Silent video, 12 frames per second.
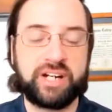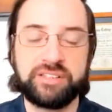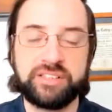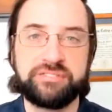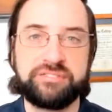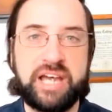
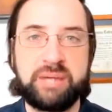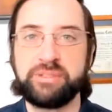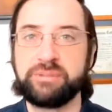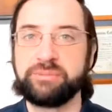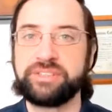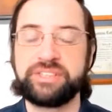regardless of
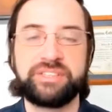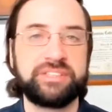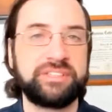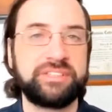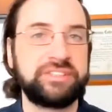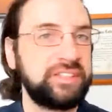nominal
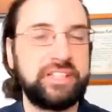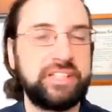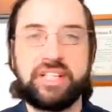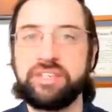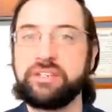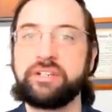returns,
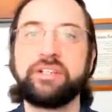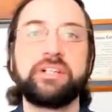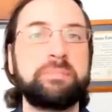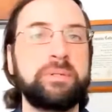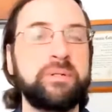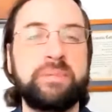
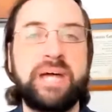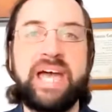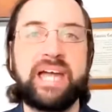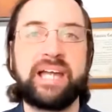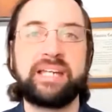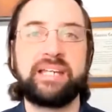they're going to
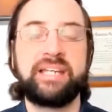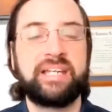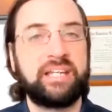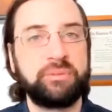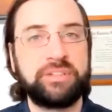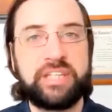pull back.